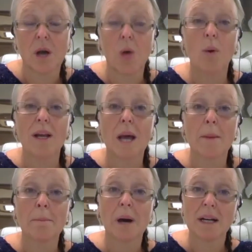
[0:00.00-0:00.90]
When
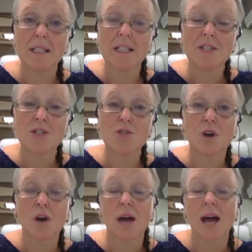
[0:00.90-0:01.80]
our mind is
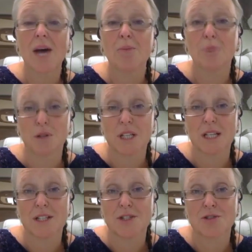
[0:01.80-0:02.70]
strong, our
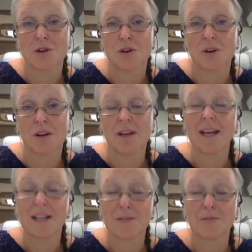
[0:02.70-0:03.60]
body is strong,
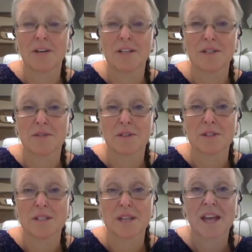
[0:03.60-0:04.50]
and vice
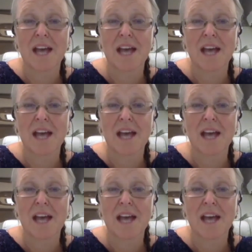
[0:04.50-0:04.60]
versa.